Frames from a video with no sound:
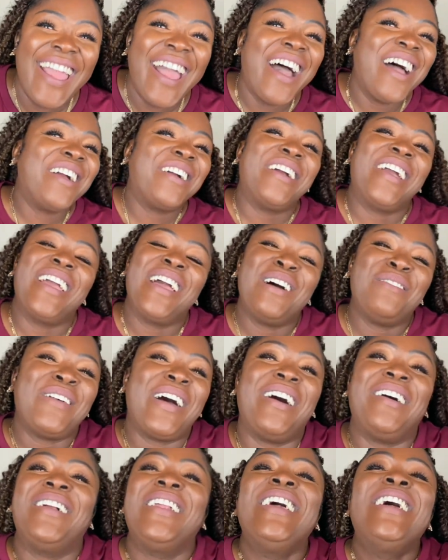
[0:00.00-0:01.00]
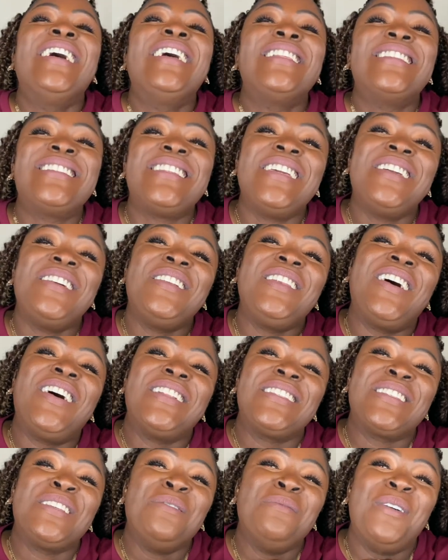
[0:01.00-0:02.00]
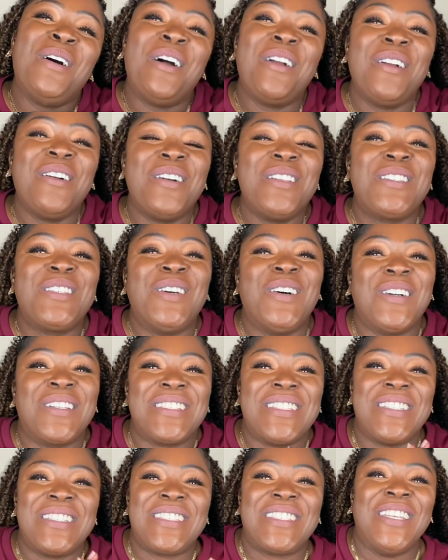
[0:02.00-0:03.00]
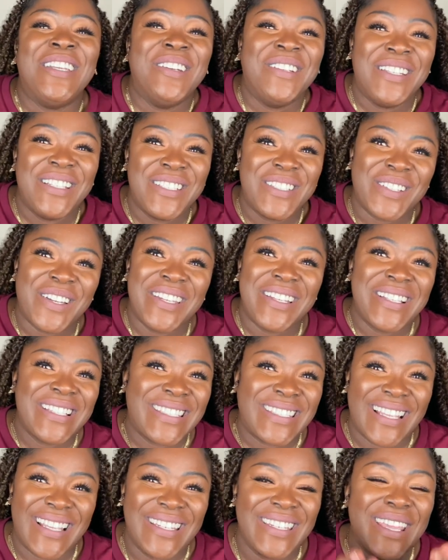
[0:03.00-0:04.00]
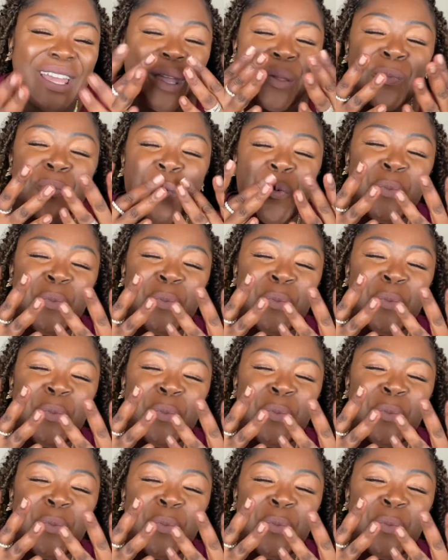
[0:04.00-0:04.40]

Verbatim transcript: All right, I'm out. See you lot tomorrow. Talk to you soon. Enjoy your Sunday.